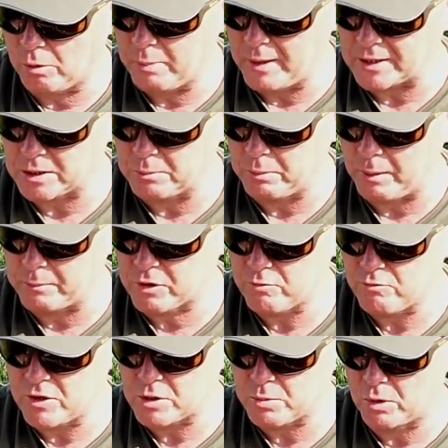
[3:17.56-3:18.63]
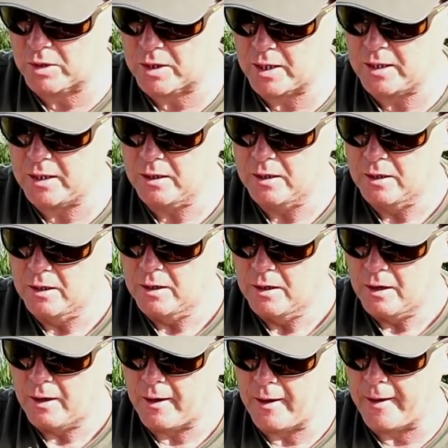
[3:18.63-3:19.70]
bits and bobs from Ridge Monkey,
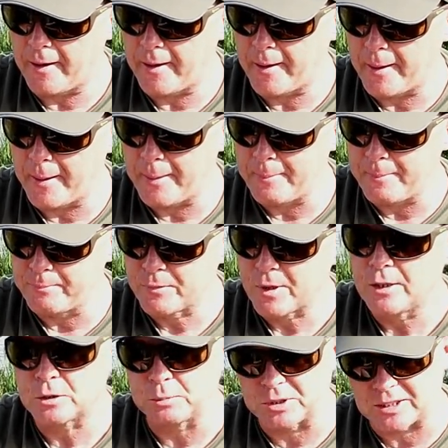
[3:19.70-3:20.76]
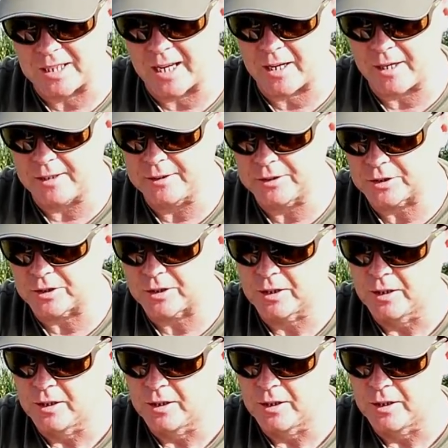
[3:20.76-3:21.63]
some stickers,